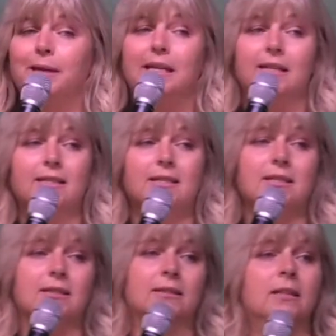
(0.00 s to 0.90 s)
peace.
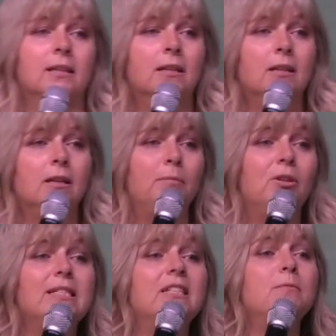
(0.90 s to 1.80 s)

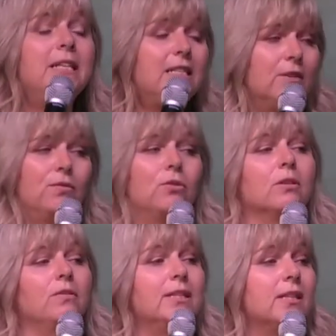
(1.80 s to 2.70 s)
Because in the midst of all
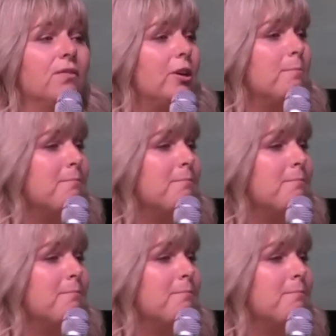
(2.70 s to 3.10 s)
of this, I've got a